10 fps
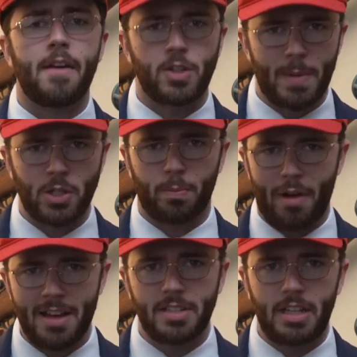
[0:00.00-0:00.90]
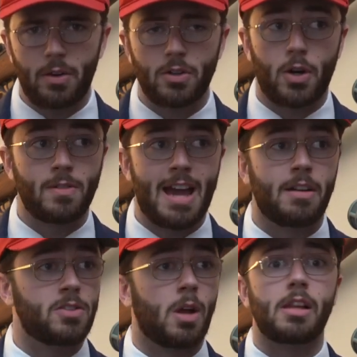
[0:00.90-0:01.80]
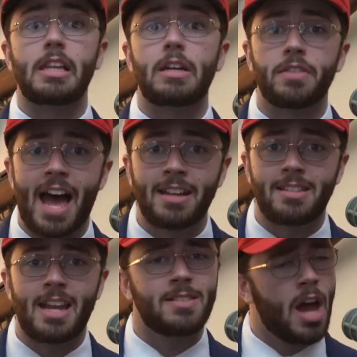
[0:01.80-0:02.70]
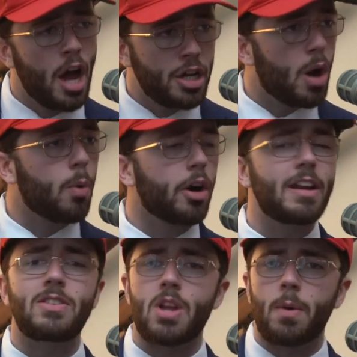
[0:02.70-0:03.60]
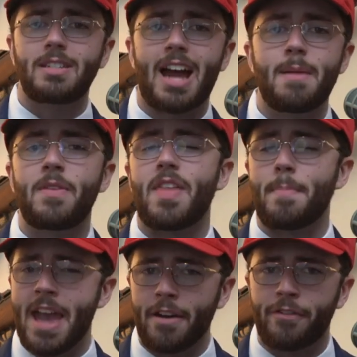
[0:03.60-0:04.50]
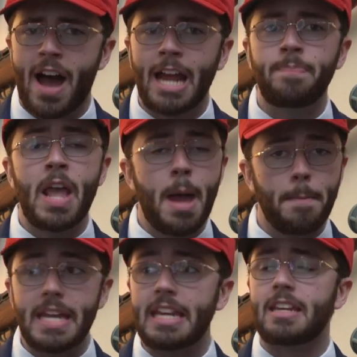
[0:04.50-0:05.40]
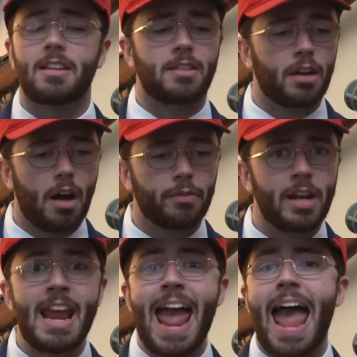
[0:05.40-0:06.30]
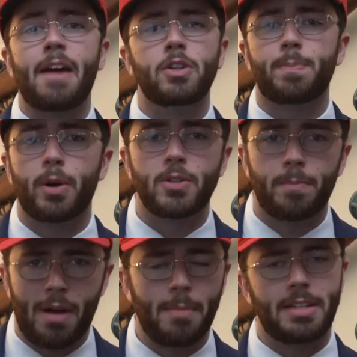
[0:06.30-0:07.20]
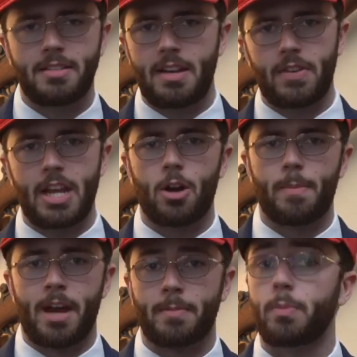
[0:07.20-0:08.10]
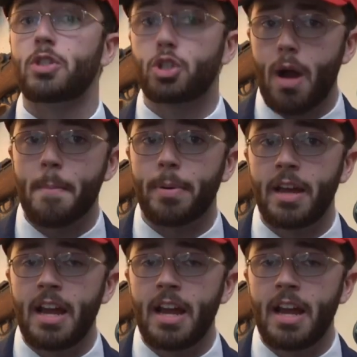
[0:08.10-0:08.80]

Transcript: of a special prosecutor. Turns out it's all illegal nonsense. No worries, no indictment. They pay a fine, media doesn't cover it, average person probably doesn't even hear about it. But with Trump,